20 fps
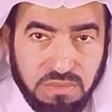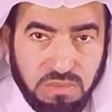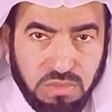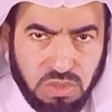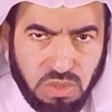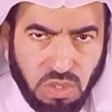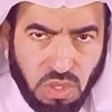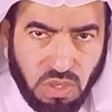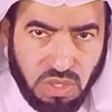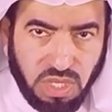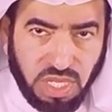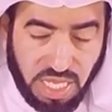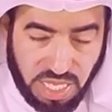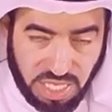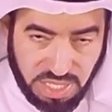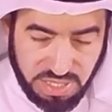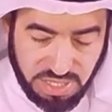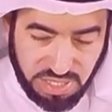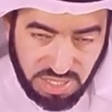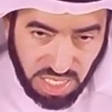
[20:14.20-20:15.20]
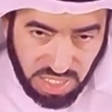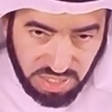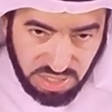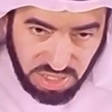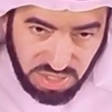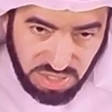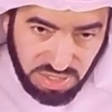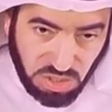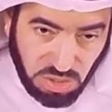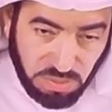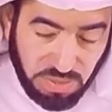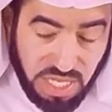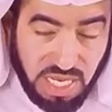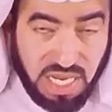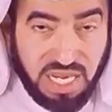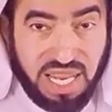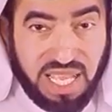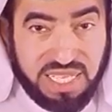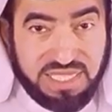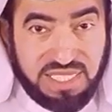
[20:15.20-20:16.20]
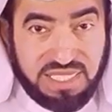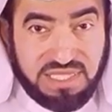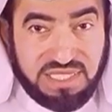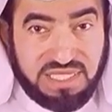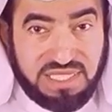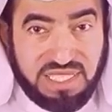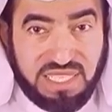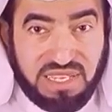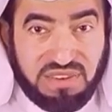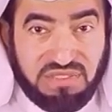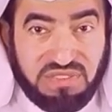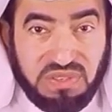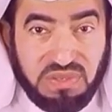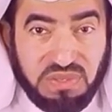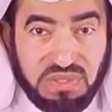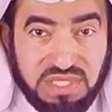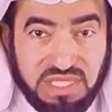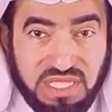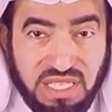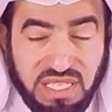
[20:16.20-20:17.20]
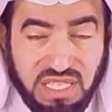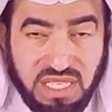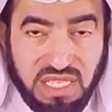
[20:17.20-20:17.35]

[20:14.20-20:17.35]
So they started to be reluctant, refused.